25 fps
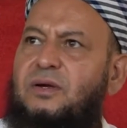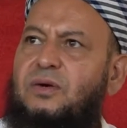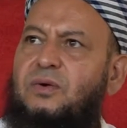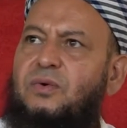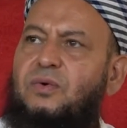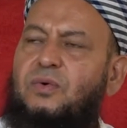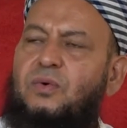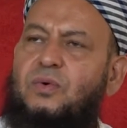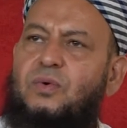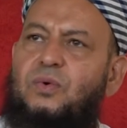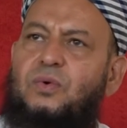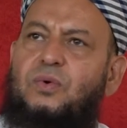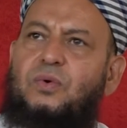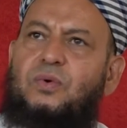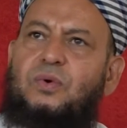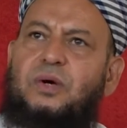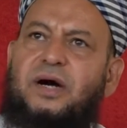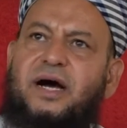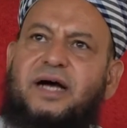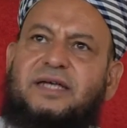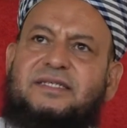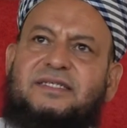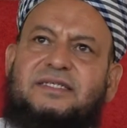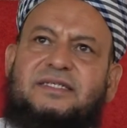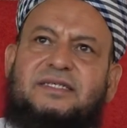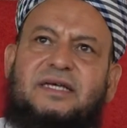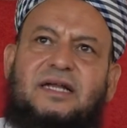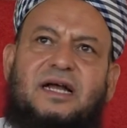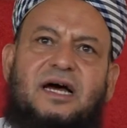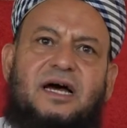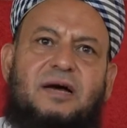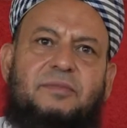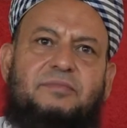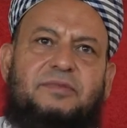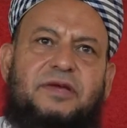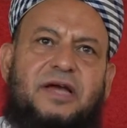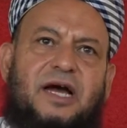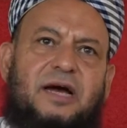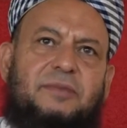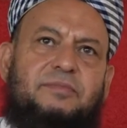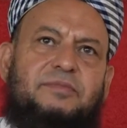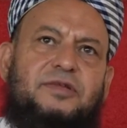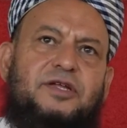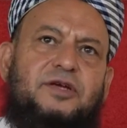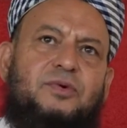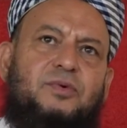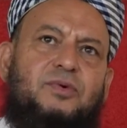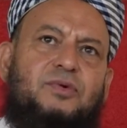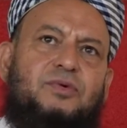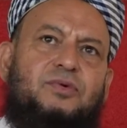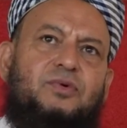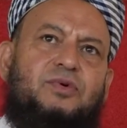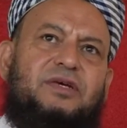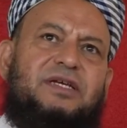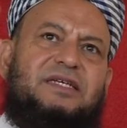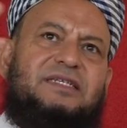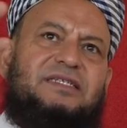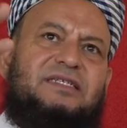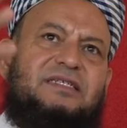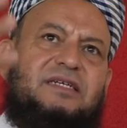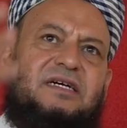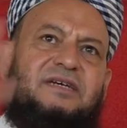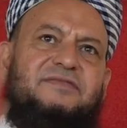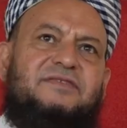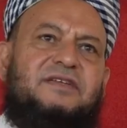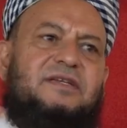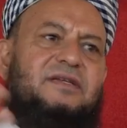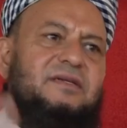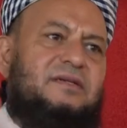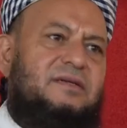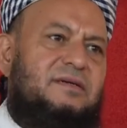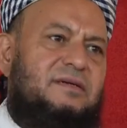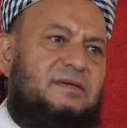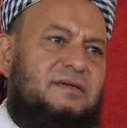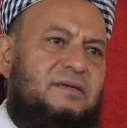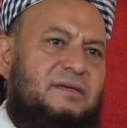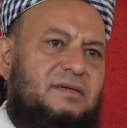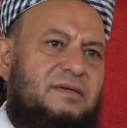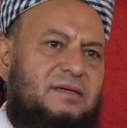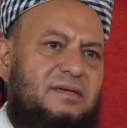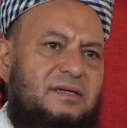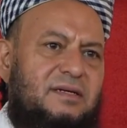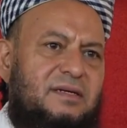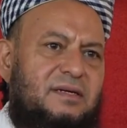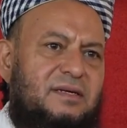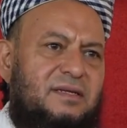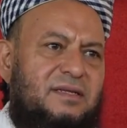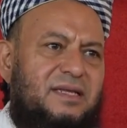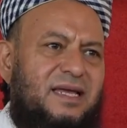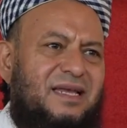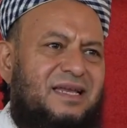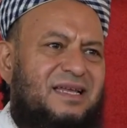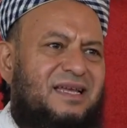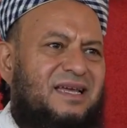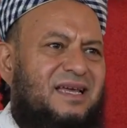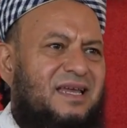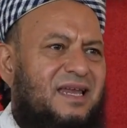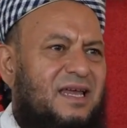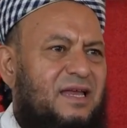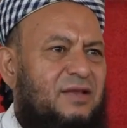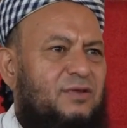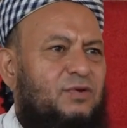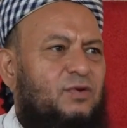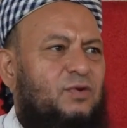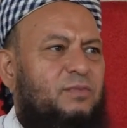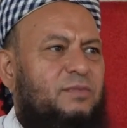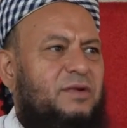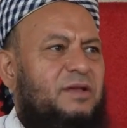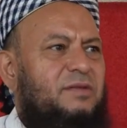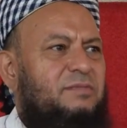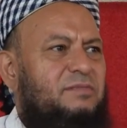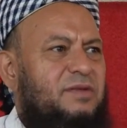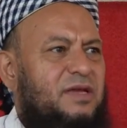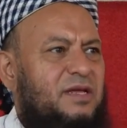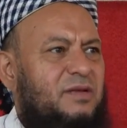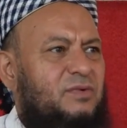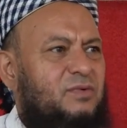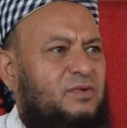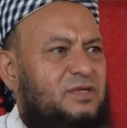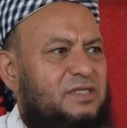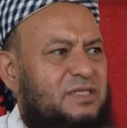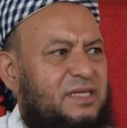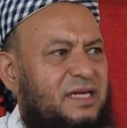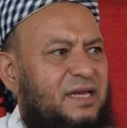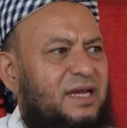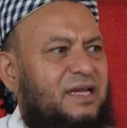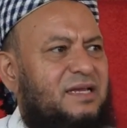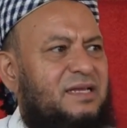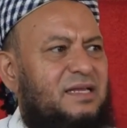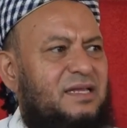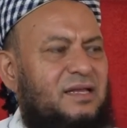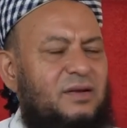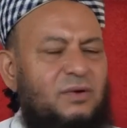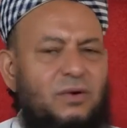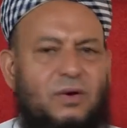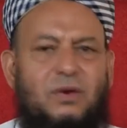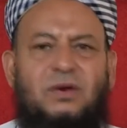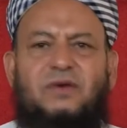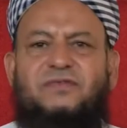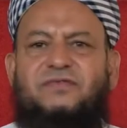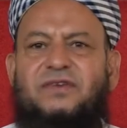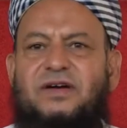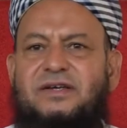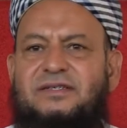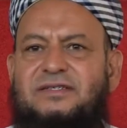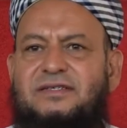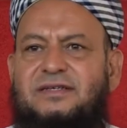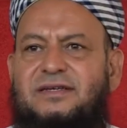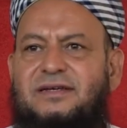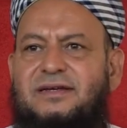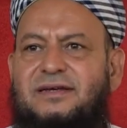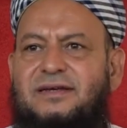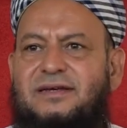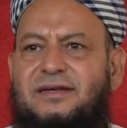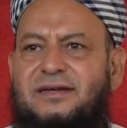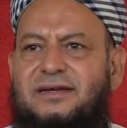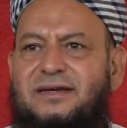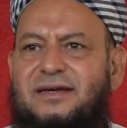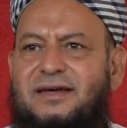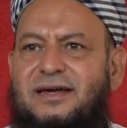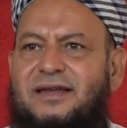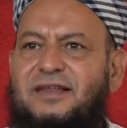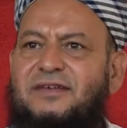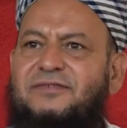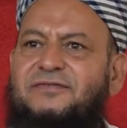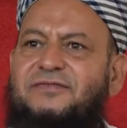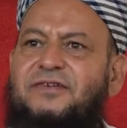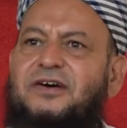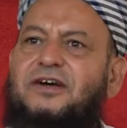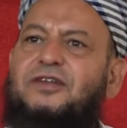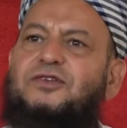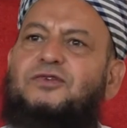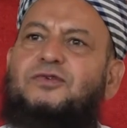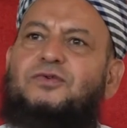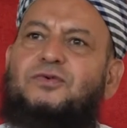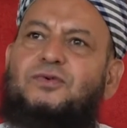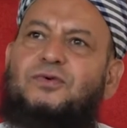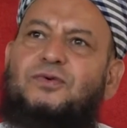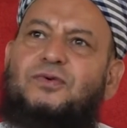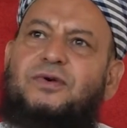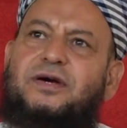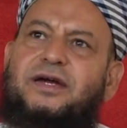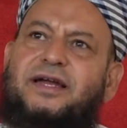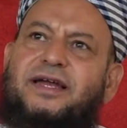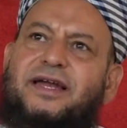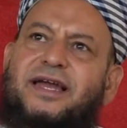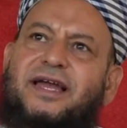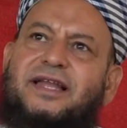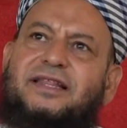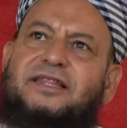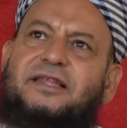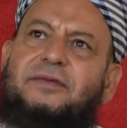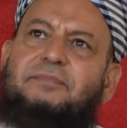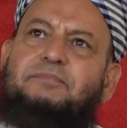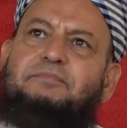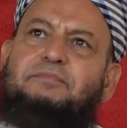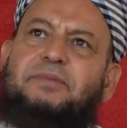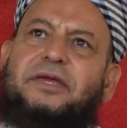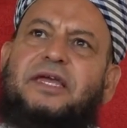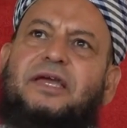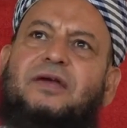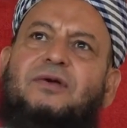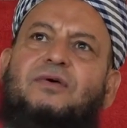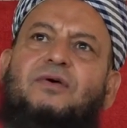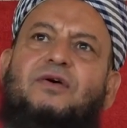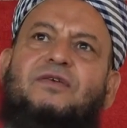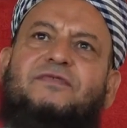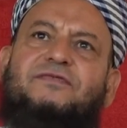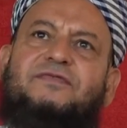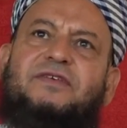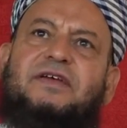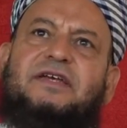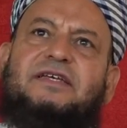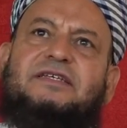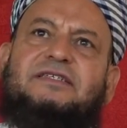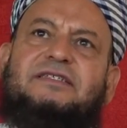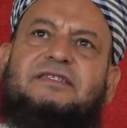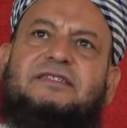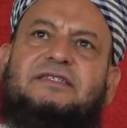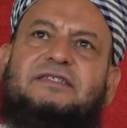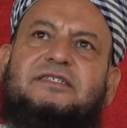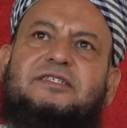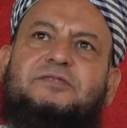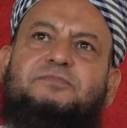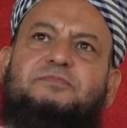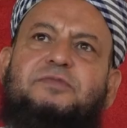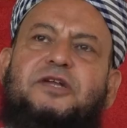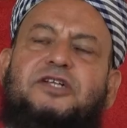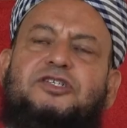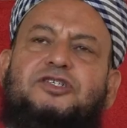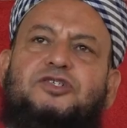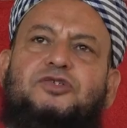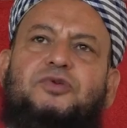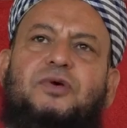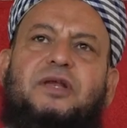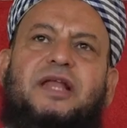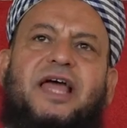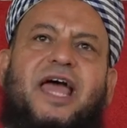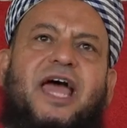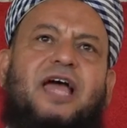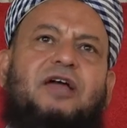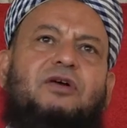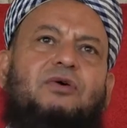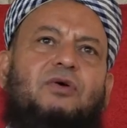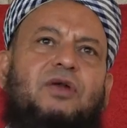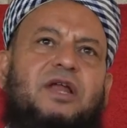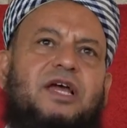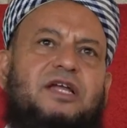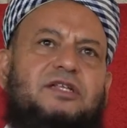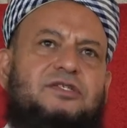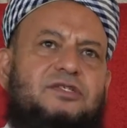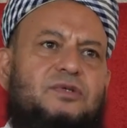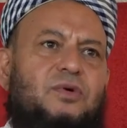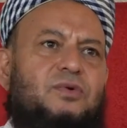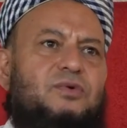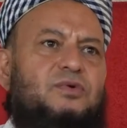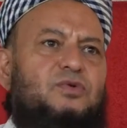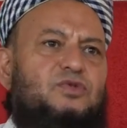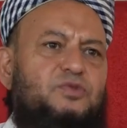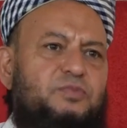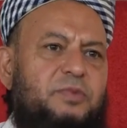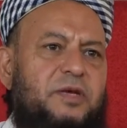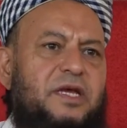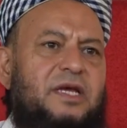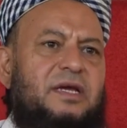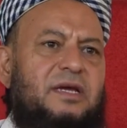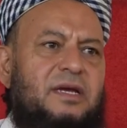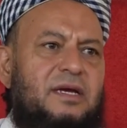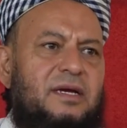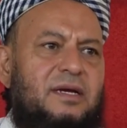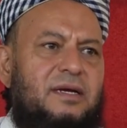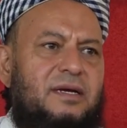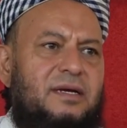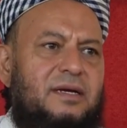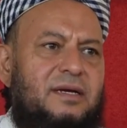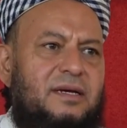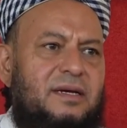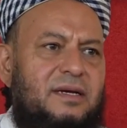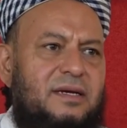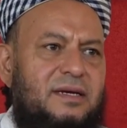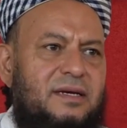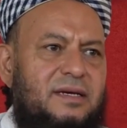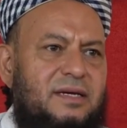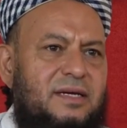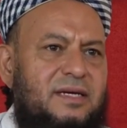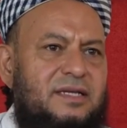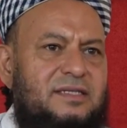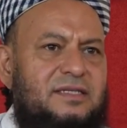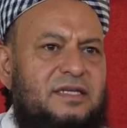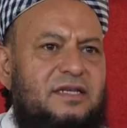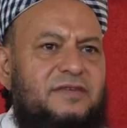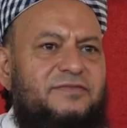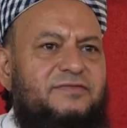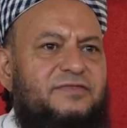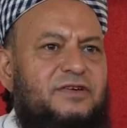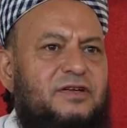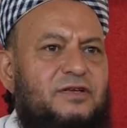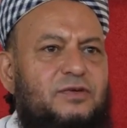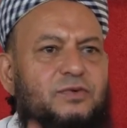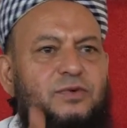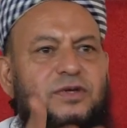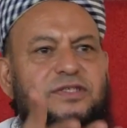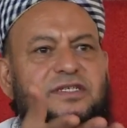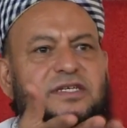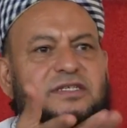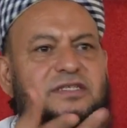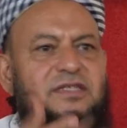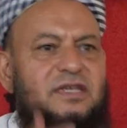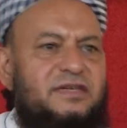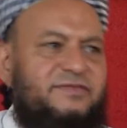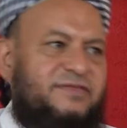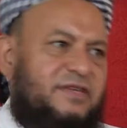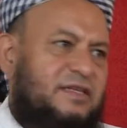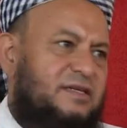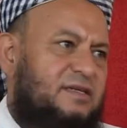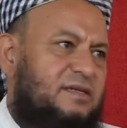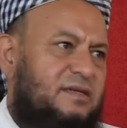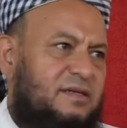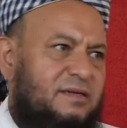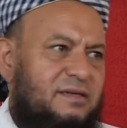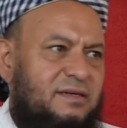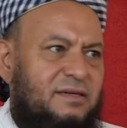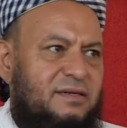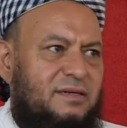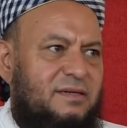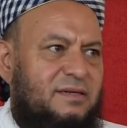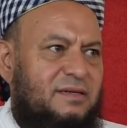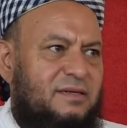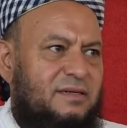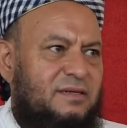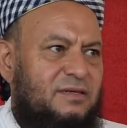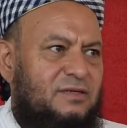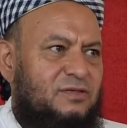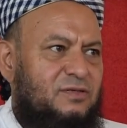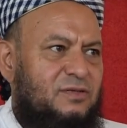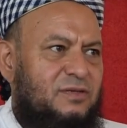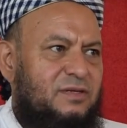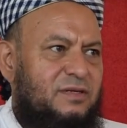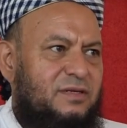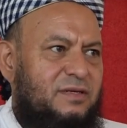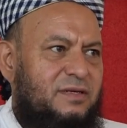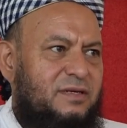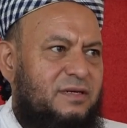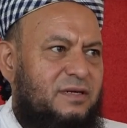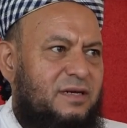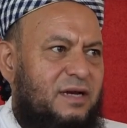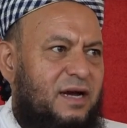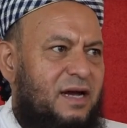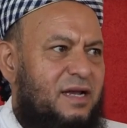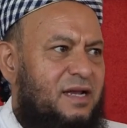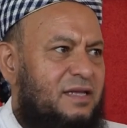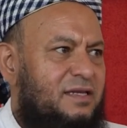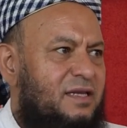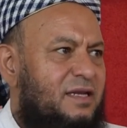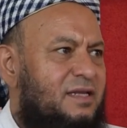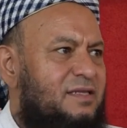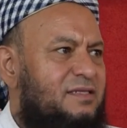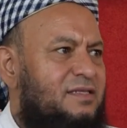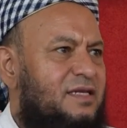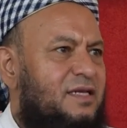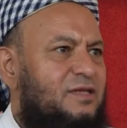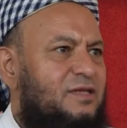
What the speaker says: who asra bi'abdi, who took his servant. That great human being who is greater than all of us, referred to at the peak of his spiritual accolade, so to speak, is referred to as a servant. Allah doesn't say,